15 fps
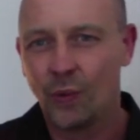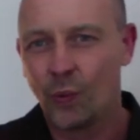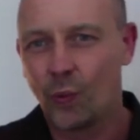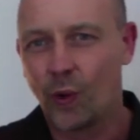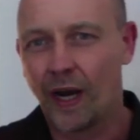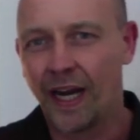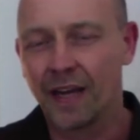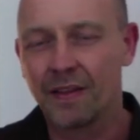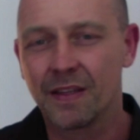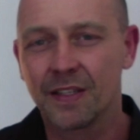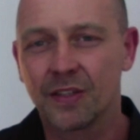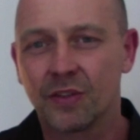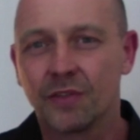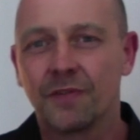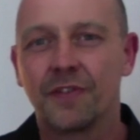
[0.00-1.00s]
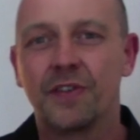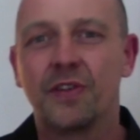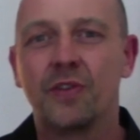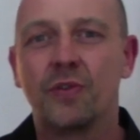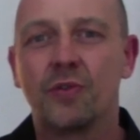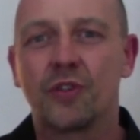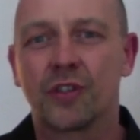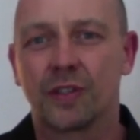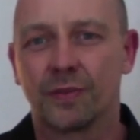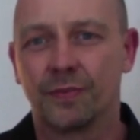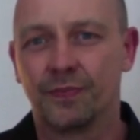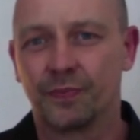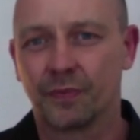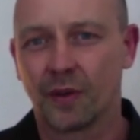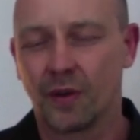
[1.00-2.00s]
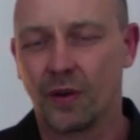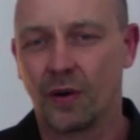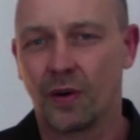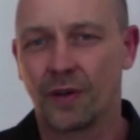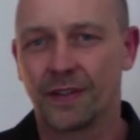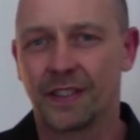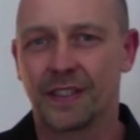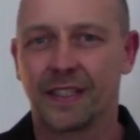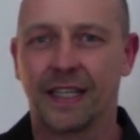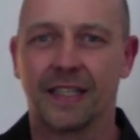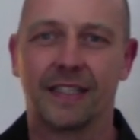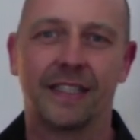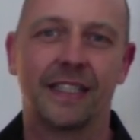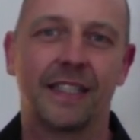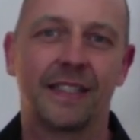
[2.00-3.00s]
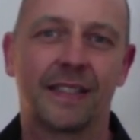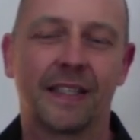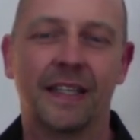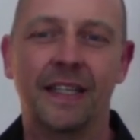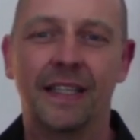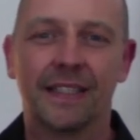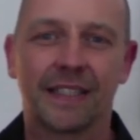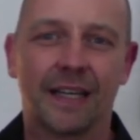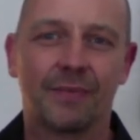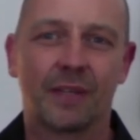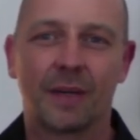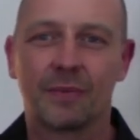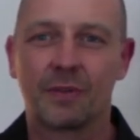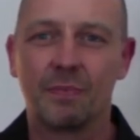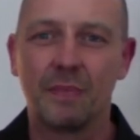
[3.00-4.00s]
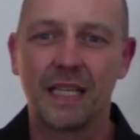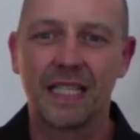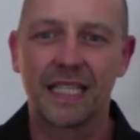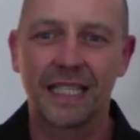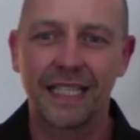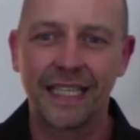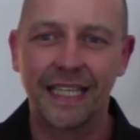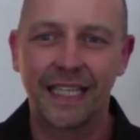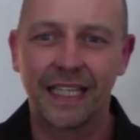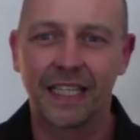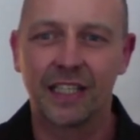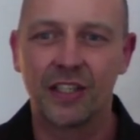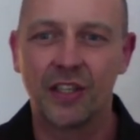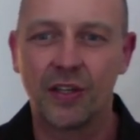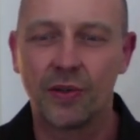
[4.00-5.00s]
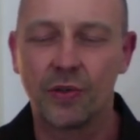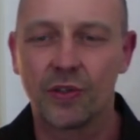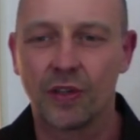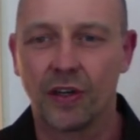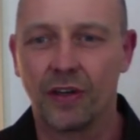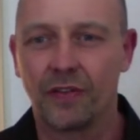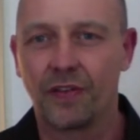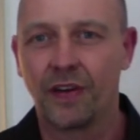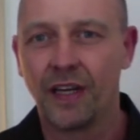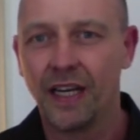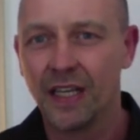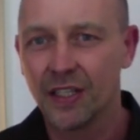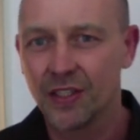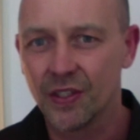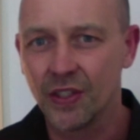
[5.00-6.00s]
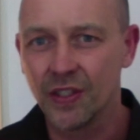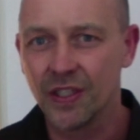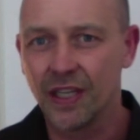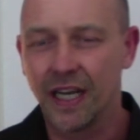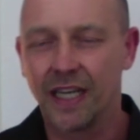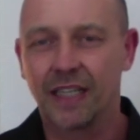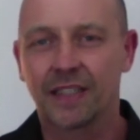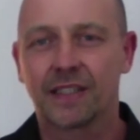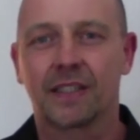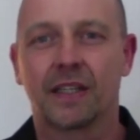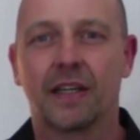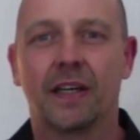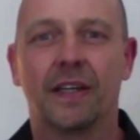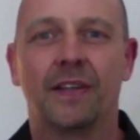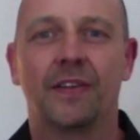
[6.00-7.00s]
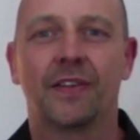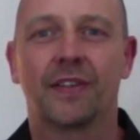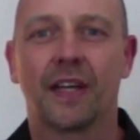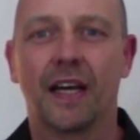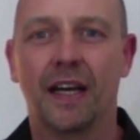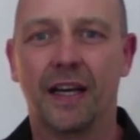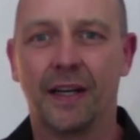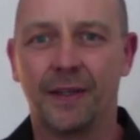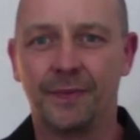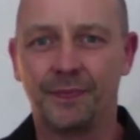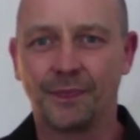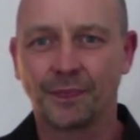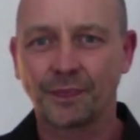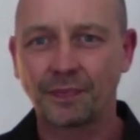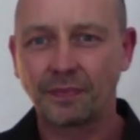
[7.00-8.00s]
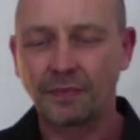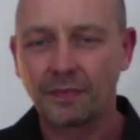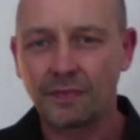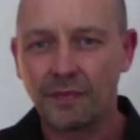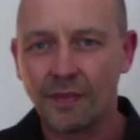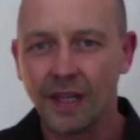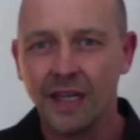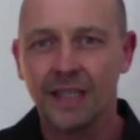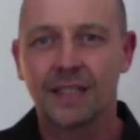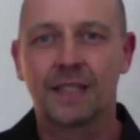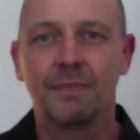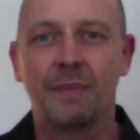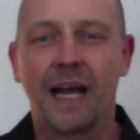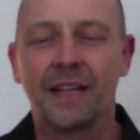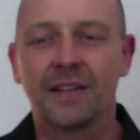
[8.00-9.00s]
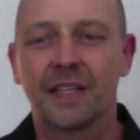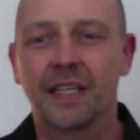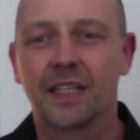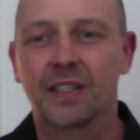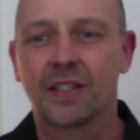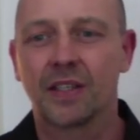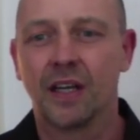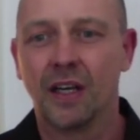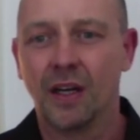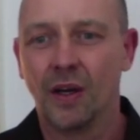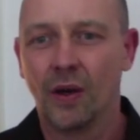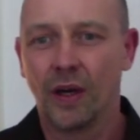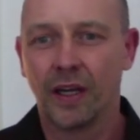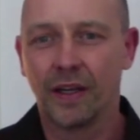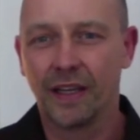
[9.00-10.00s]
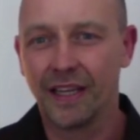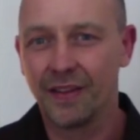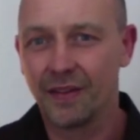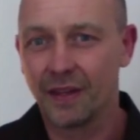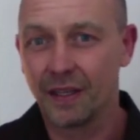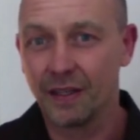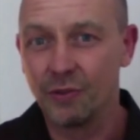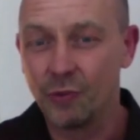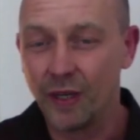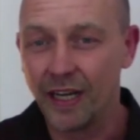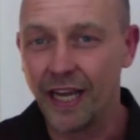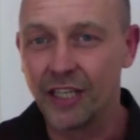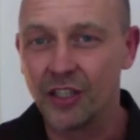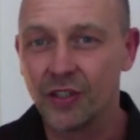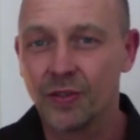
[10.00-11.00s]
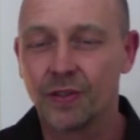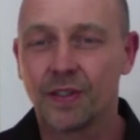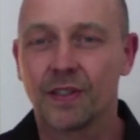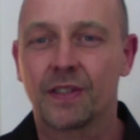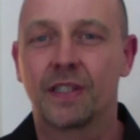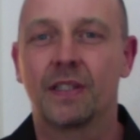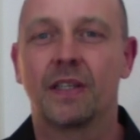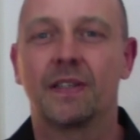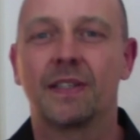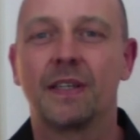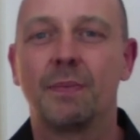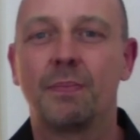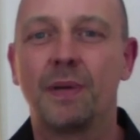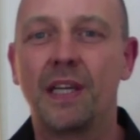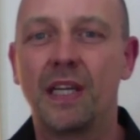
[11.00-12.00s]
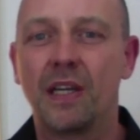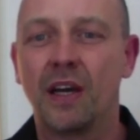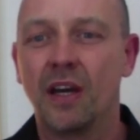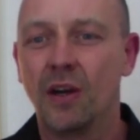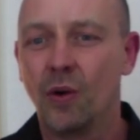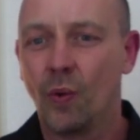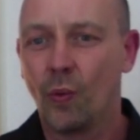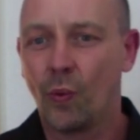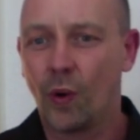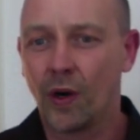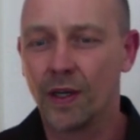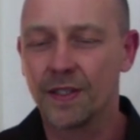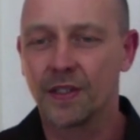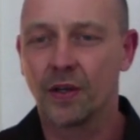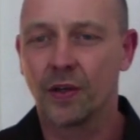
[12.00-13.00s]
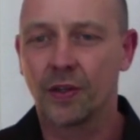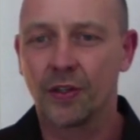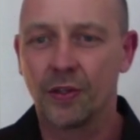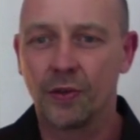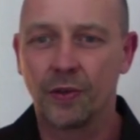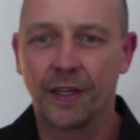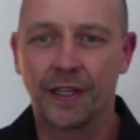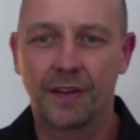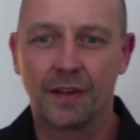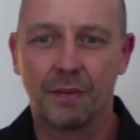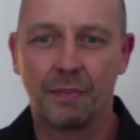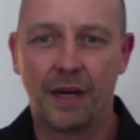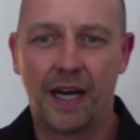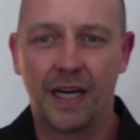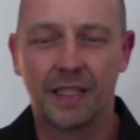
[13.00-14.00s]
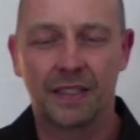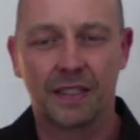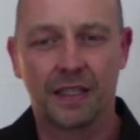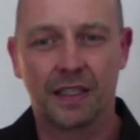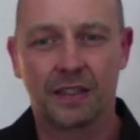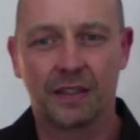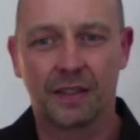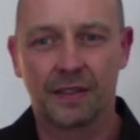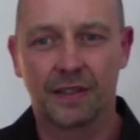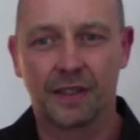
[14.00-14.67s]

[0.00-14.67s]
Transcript: why this confusion, or this at least sometimes misleading use of syntax and semantics in relation to the CP was occurring in the past, and